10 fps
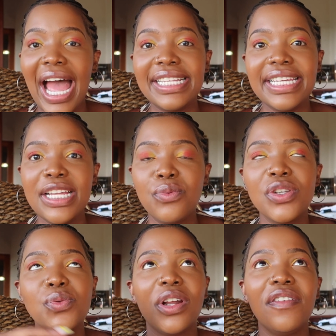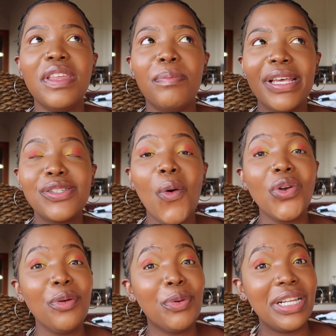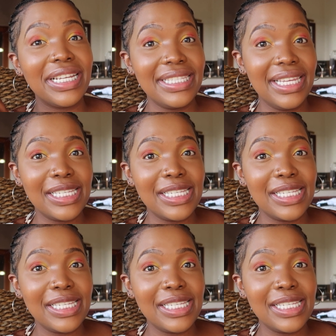and it was one of the best audiobook listening